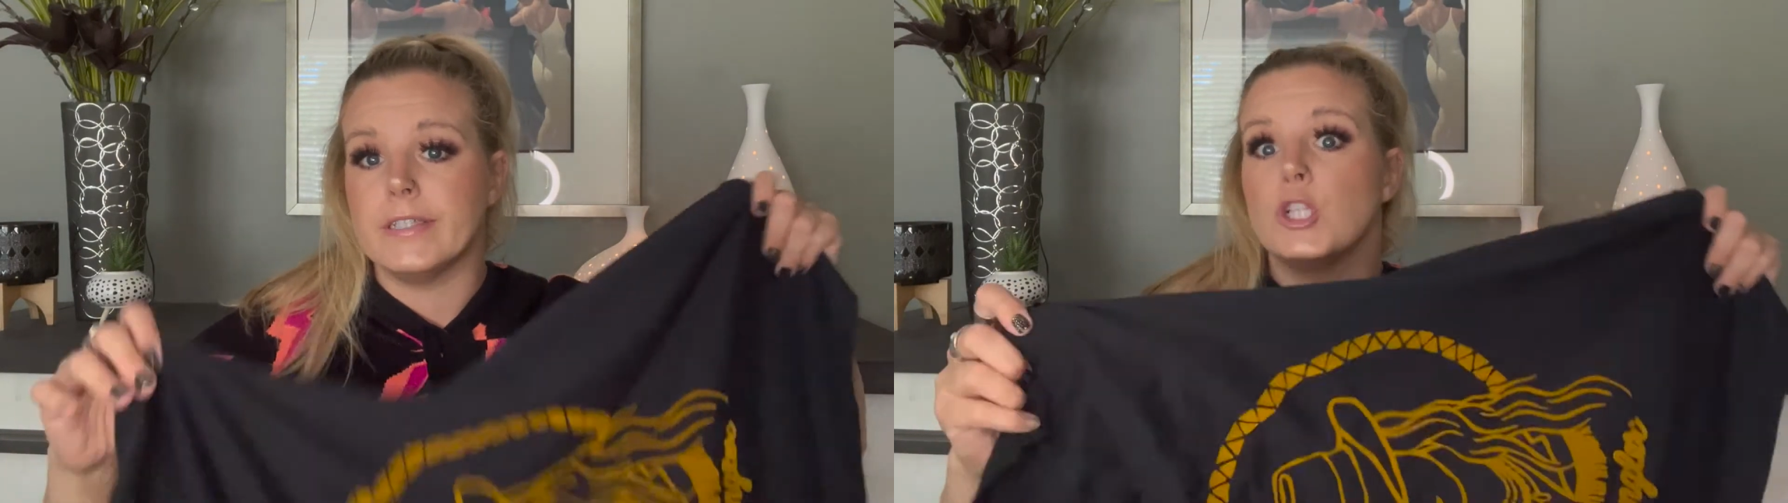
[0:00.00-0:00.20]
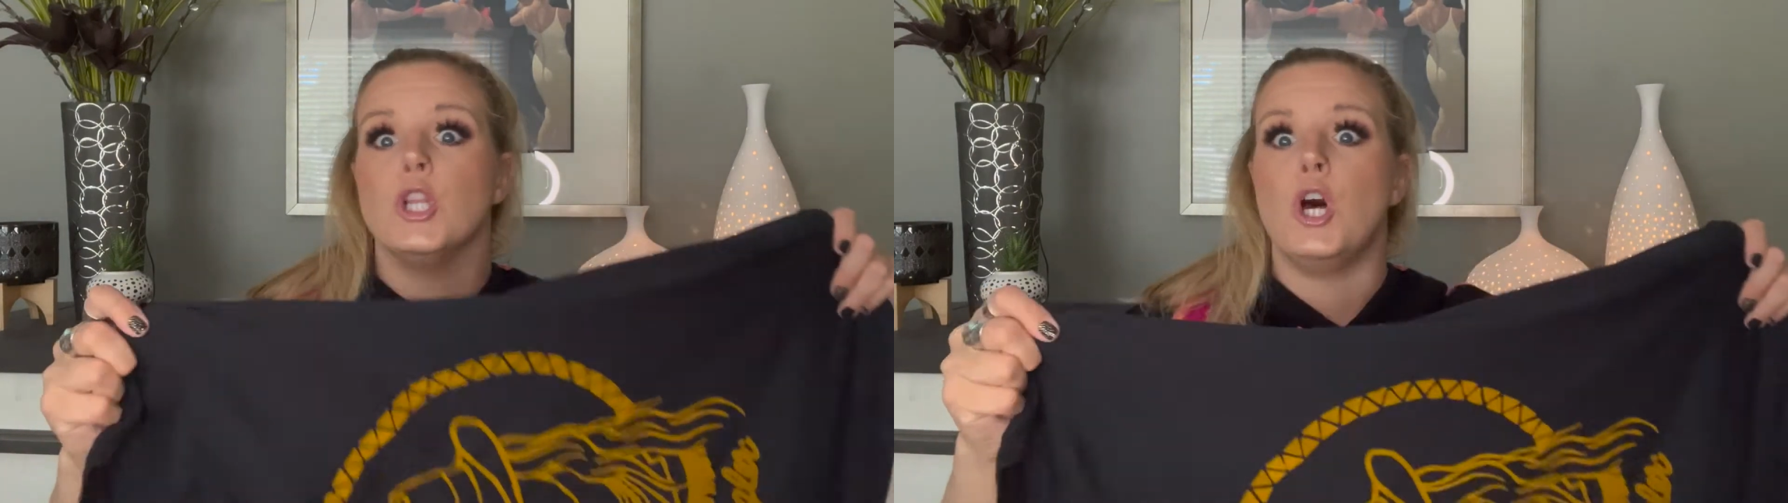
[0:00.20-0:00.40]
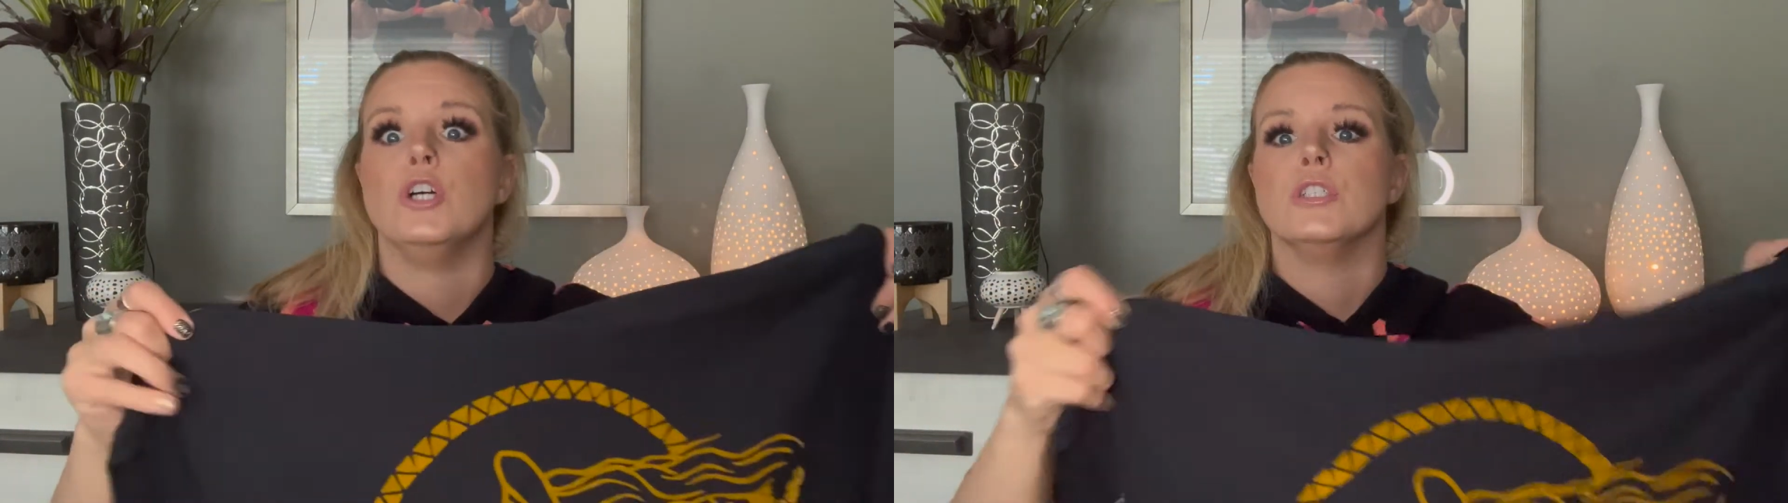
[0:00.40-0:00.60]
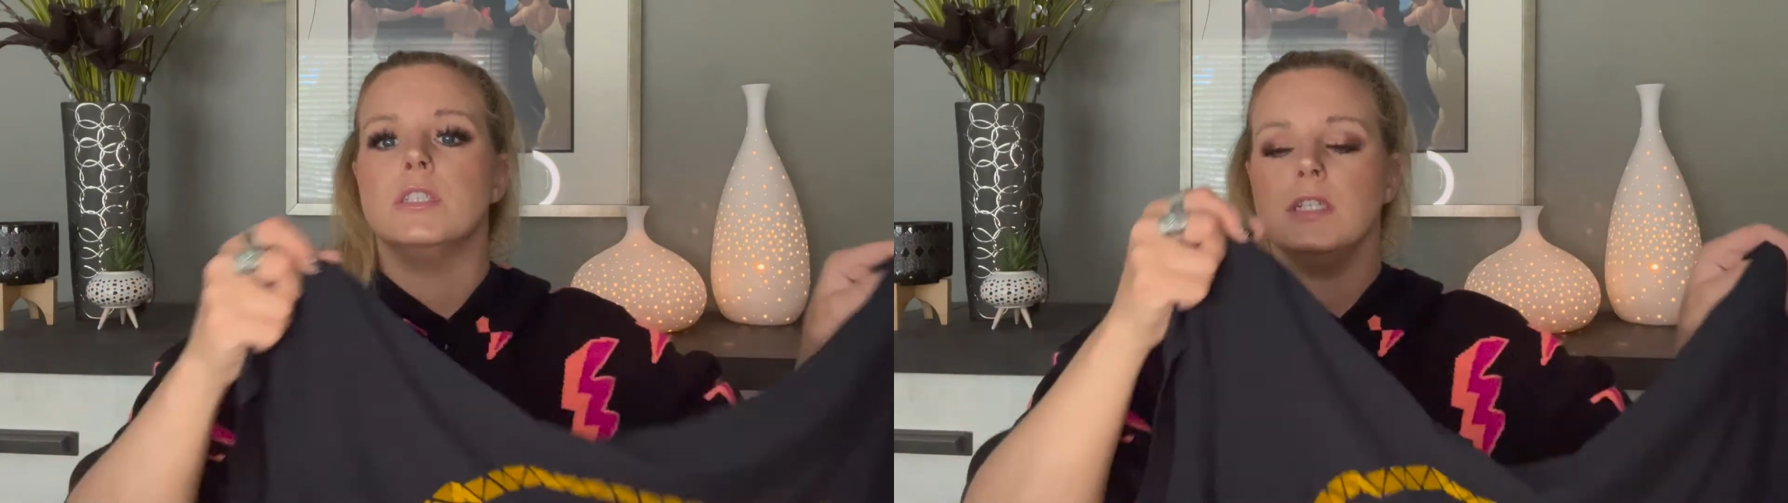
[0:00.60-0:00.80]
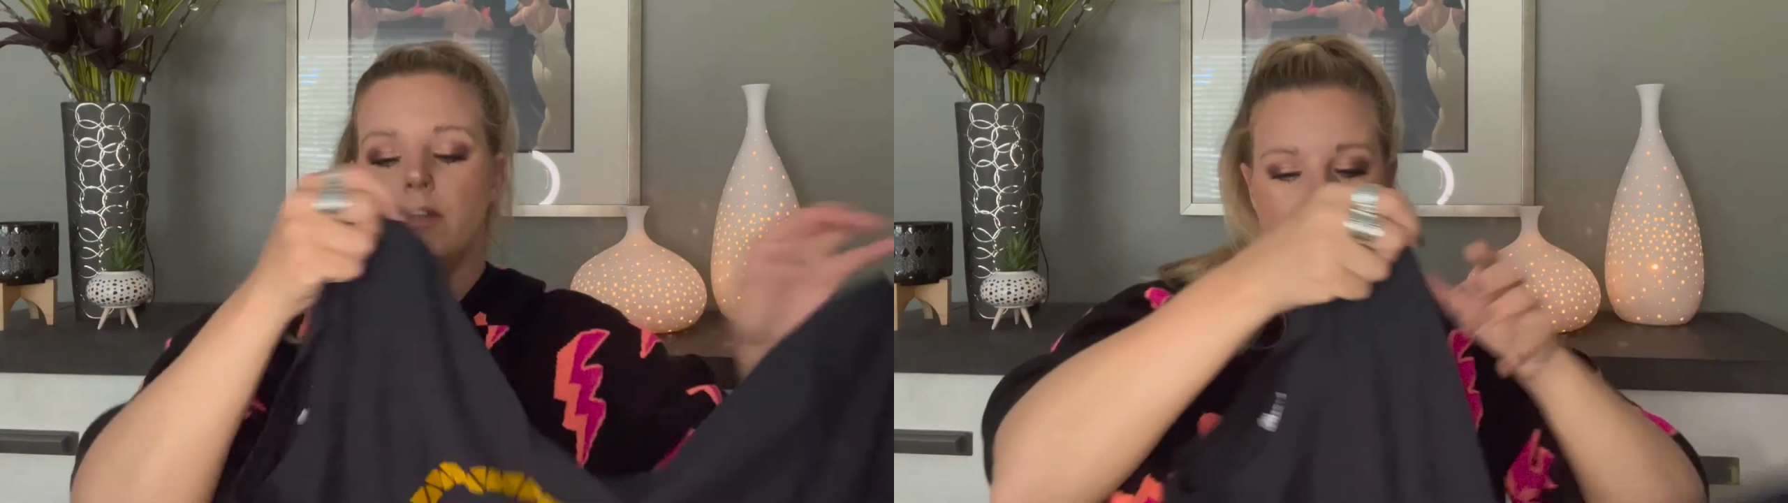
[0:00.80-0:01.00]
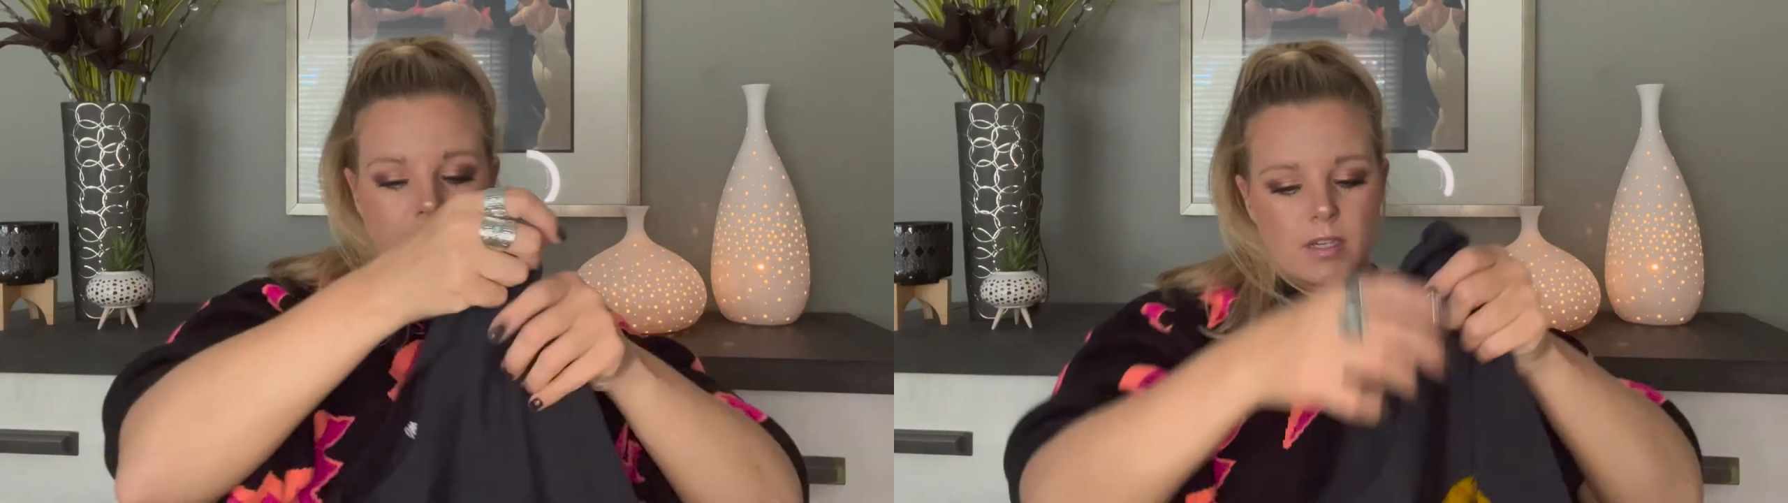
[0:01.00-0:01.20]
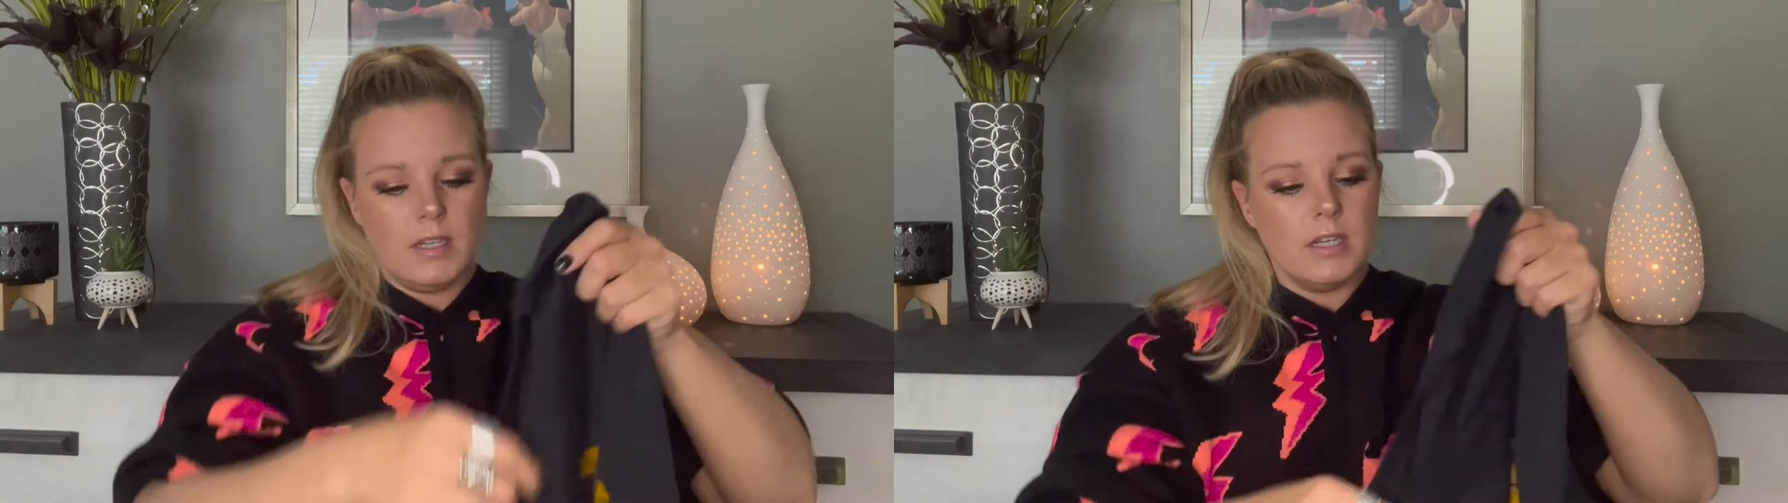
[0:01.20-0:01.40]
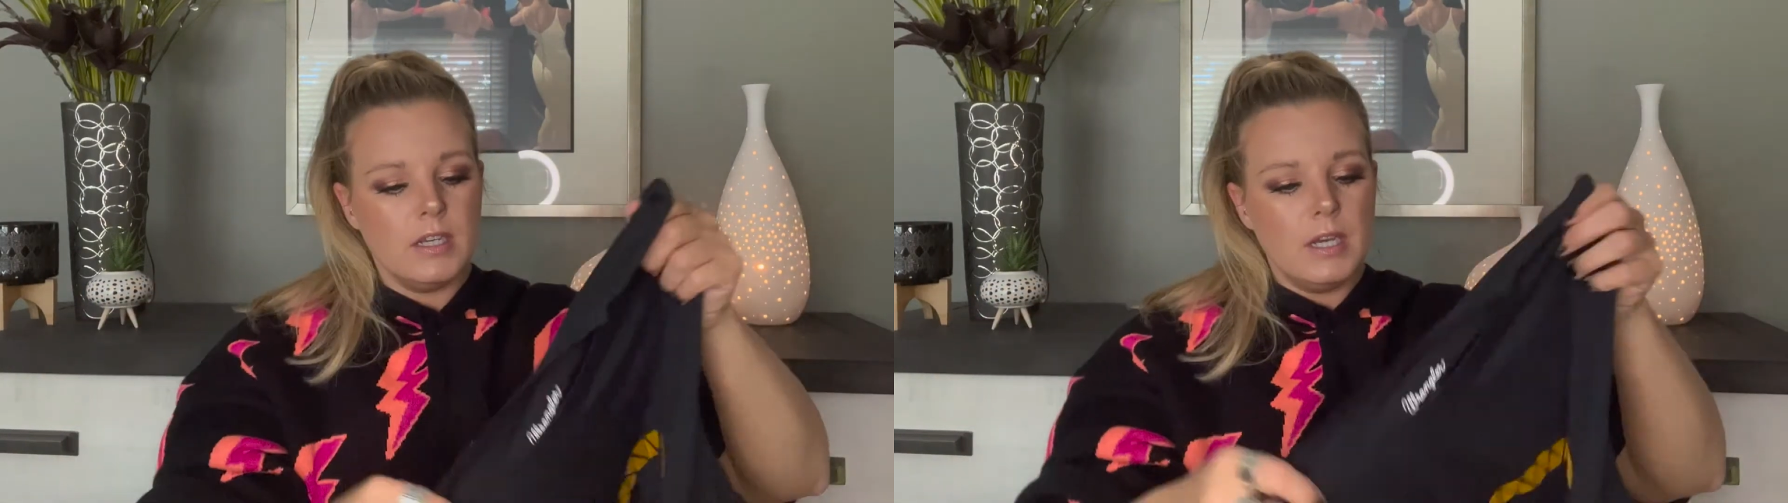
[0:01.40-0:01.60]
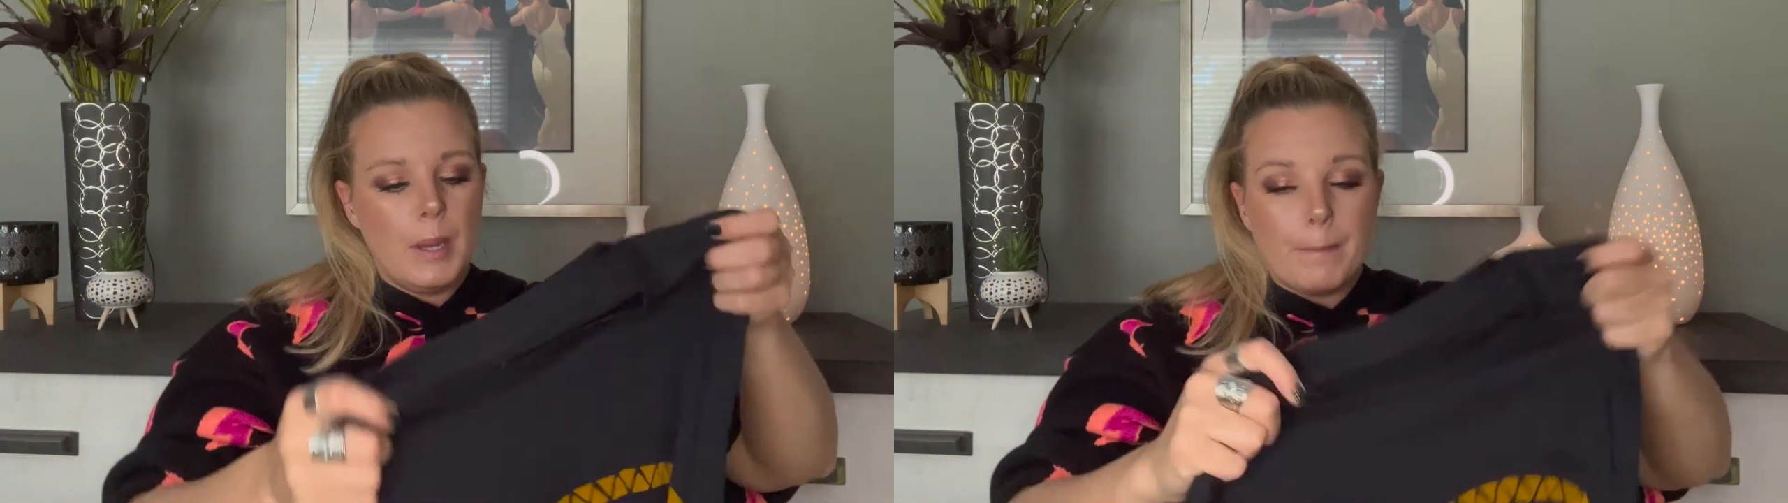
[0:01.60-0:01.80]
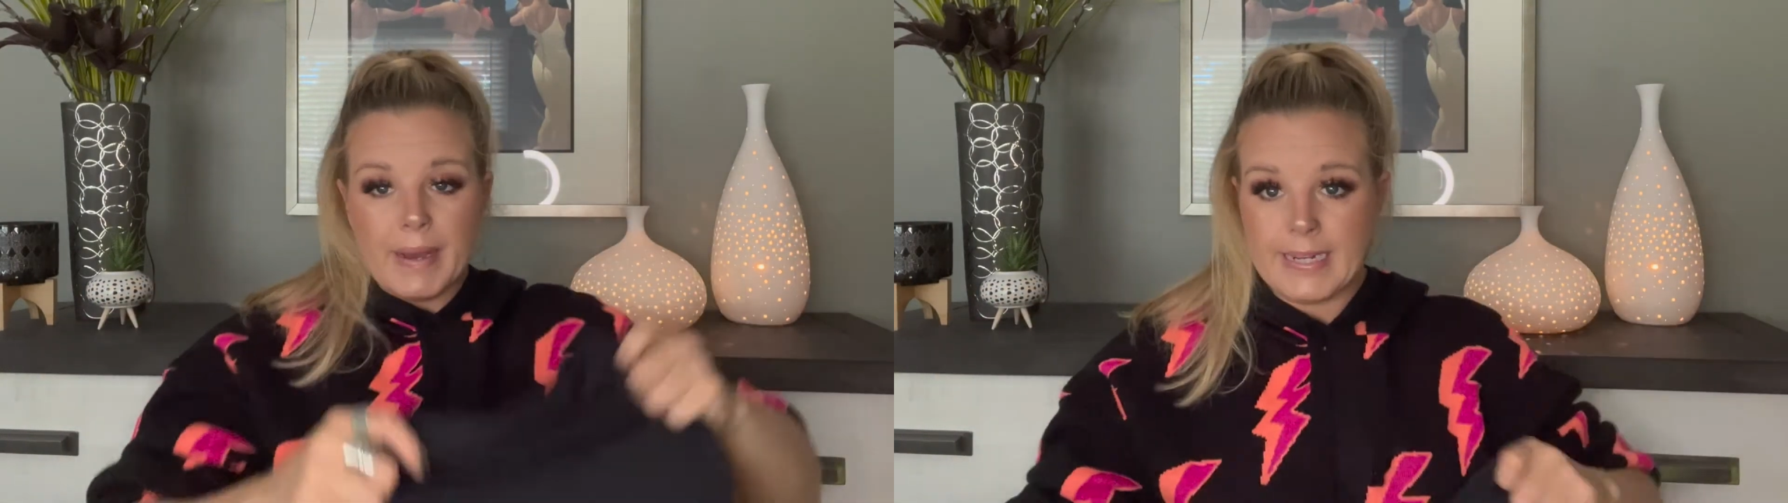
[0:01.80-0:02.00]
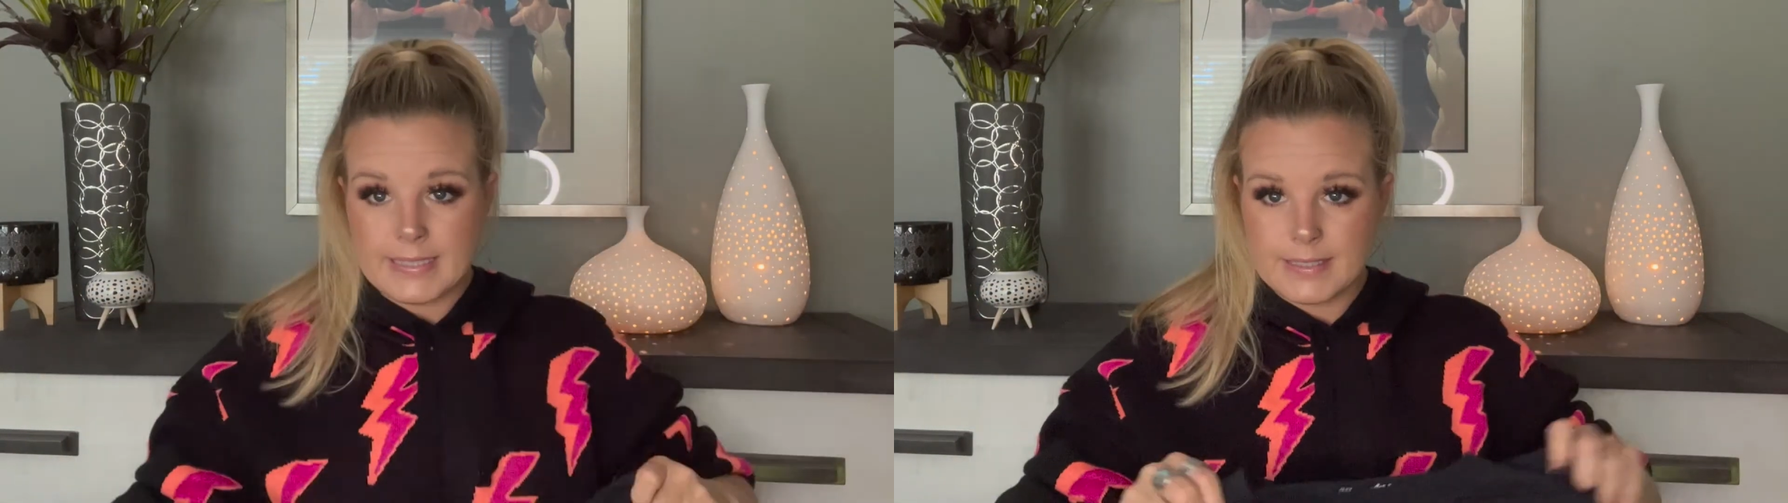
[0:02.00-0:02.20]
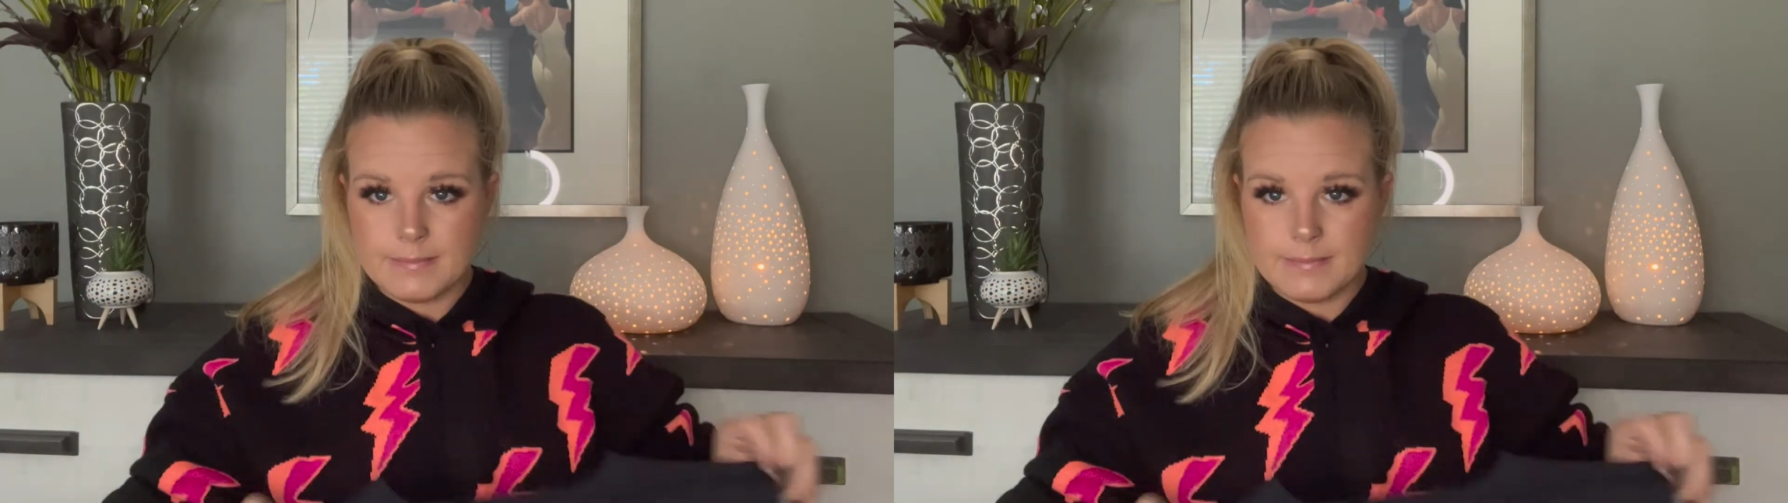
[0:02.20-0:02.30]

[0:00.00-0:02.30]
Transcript: it's long sleeve. But